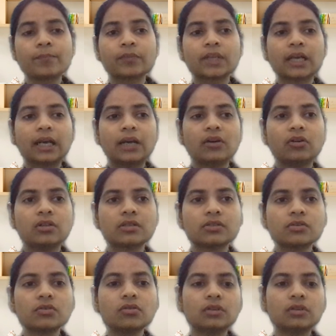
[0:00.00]
and
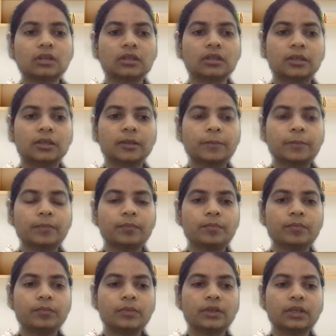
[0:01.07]
also
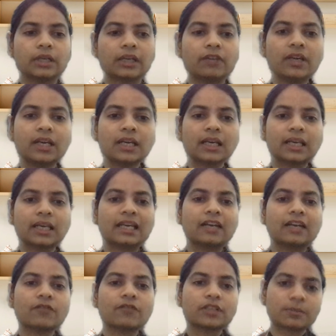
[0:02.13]
giving
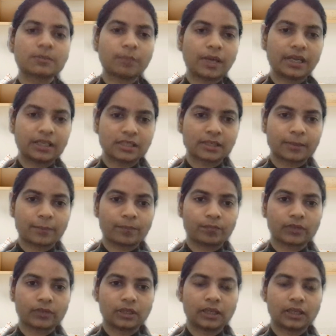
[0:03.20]
enough space
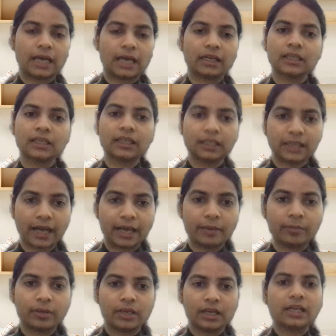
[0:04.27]
and
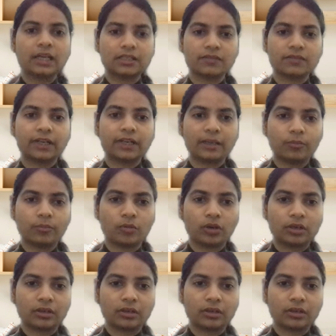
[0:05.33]
time is very important.